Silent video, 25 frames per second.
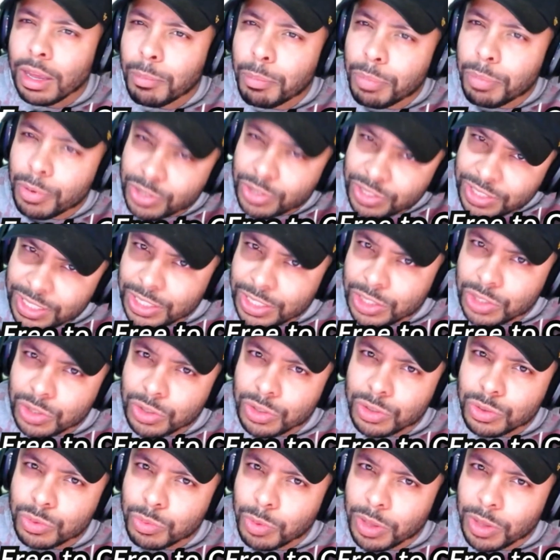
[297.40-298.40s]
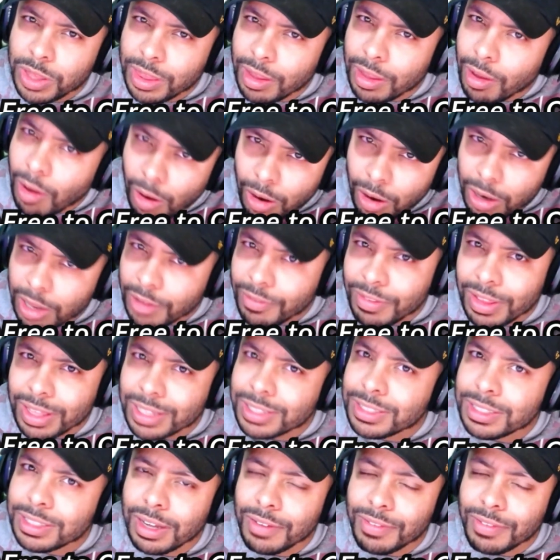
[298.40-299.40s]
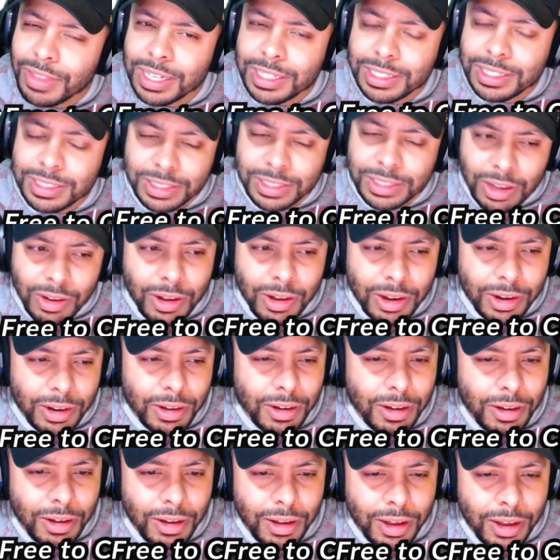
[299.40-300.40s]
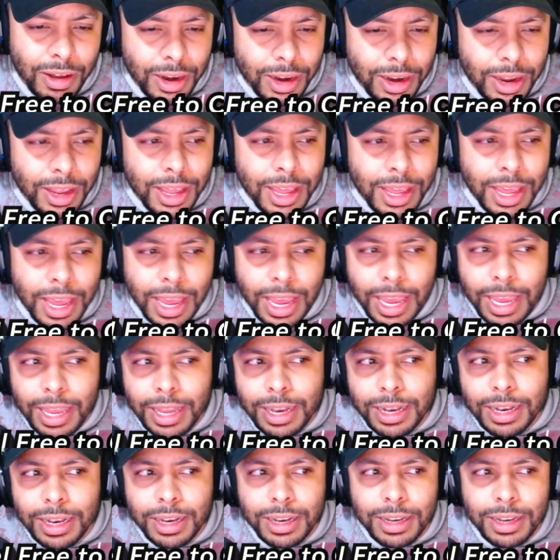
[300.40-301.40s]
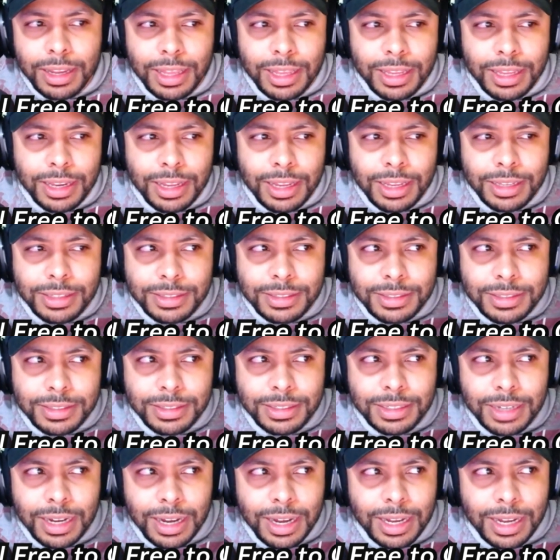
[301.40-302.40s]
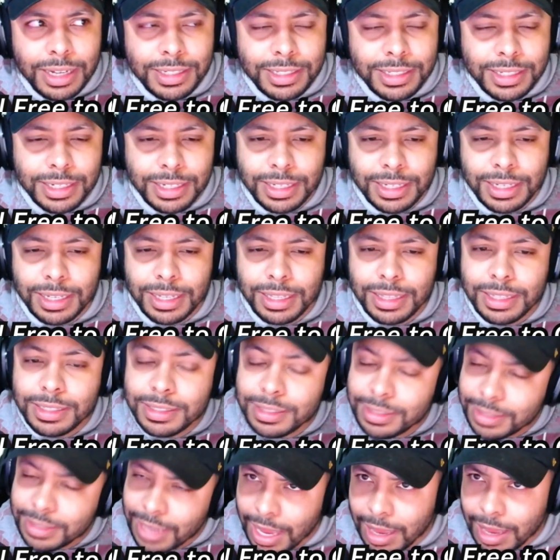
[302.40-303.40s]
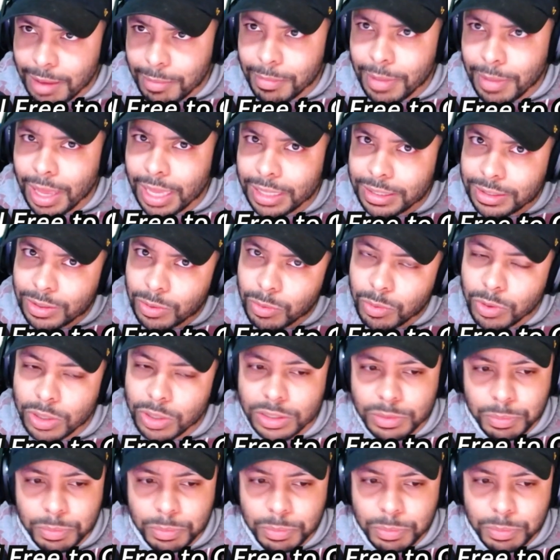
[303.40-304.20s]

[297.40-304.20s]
procedures with all of the stuff that has gone on and it, it's not uh, the same as it was